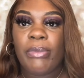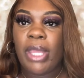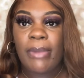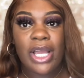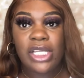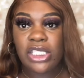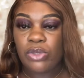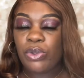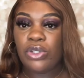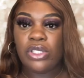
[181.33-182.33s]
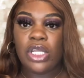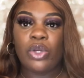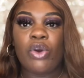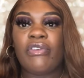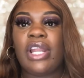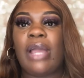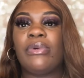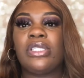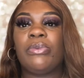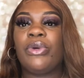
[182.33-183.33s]
Me and my cousins, we used to ignore it. Like,
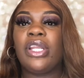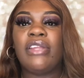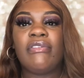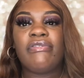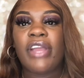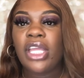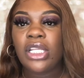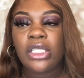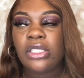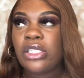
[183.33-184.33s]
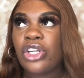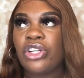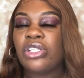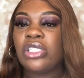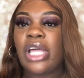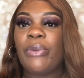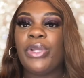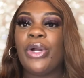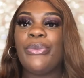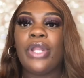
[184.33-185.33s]
what's the point of even fighting these girls? Like, we
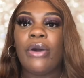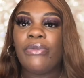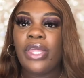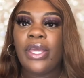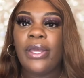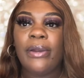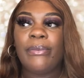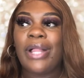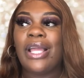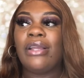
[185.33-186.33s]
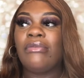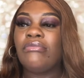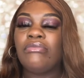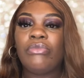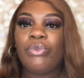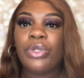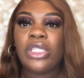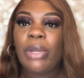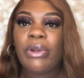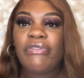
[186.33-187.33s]
don't know them. Like, what
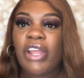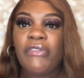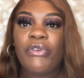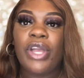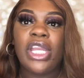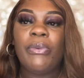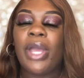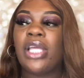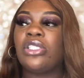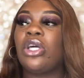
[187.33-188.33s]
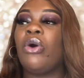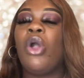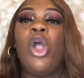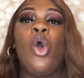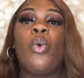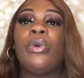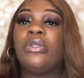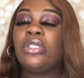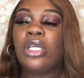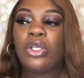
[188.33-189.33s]
they want to fight for anyway. So we
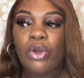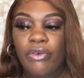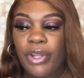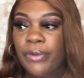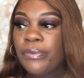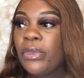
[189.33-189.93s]
used to ignore it.